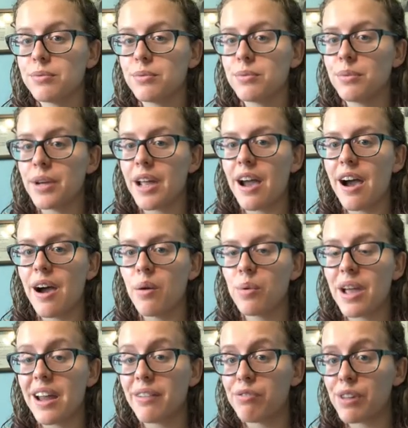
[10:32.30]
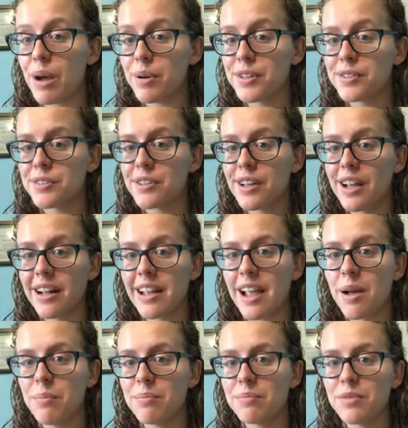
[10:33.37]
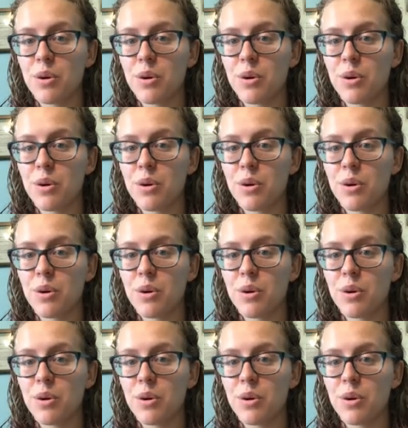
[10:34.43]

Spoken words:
we had a flautist at camp